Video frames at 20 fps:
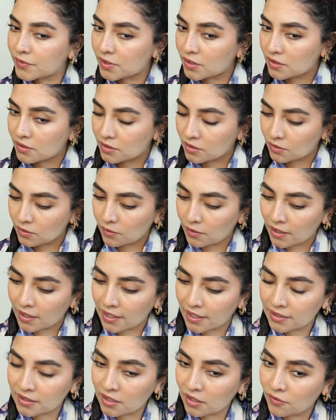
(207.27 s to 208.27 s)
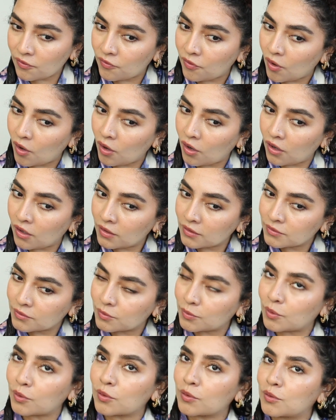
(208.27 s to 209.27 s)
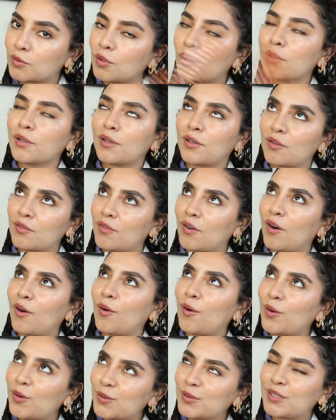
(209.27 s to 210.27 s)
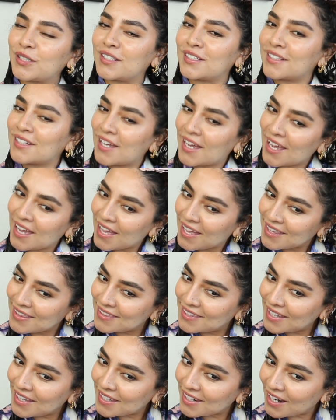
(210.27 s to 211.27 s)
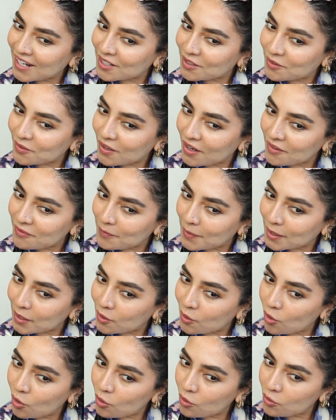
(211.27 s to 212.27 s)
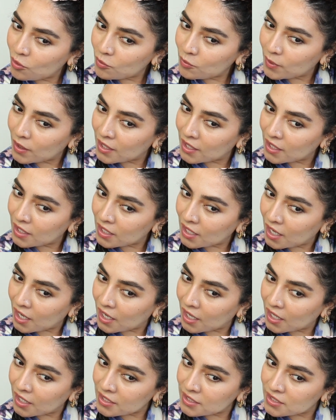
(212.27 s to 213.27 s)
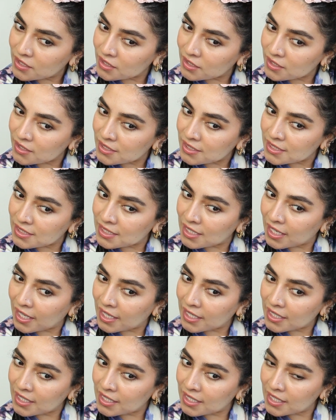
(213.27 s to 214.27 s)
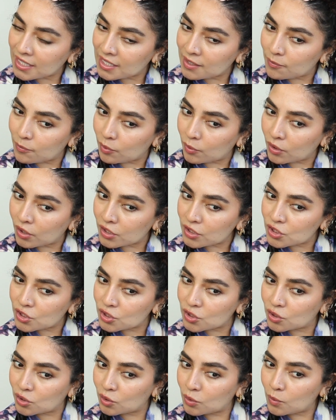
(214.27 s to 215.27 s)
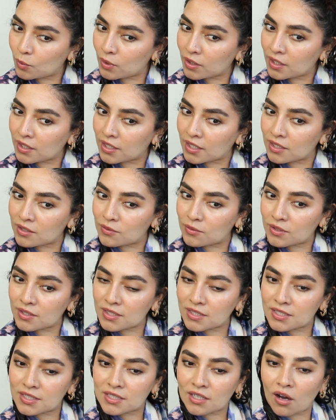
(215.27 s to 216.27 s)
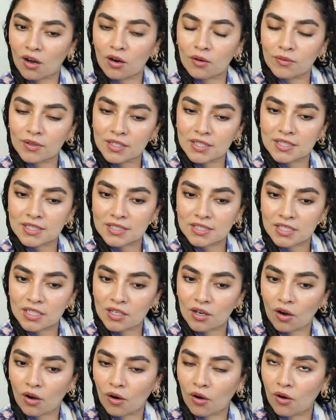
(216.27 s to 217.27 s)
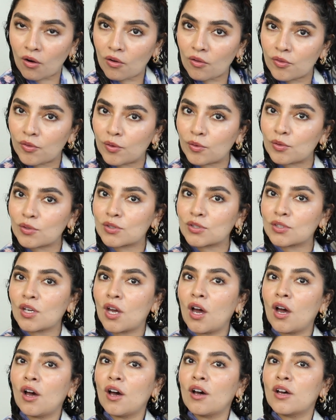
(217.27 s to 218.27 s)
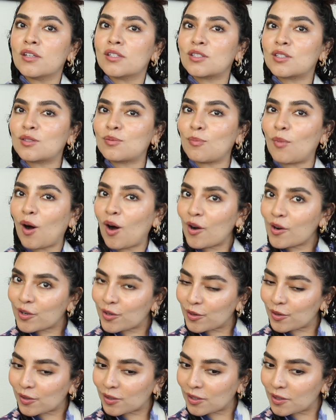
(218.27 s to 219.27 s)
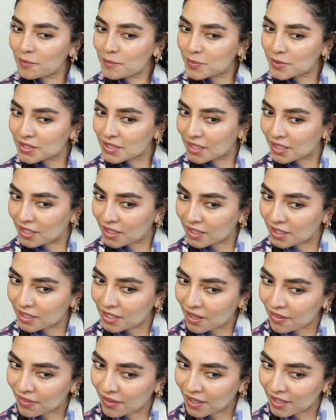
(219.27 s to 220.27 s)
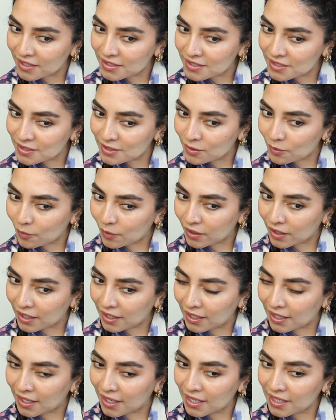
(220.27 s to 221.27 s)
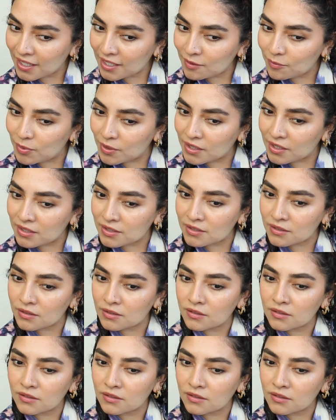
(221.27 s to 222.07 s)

So I let that fall. Well, don't let it fall, hold it. Then I grab my comb and I just slightly brush through it, and you can already see all those small curl clumps, and that's what I like, because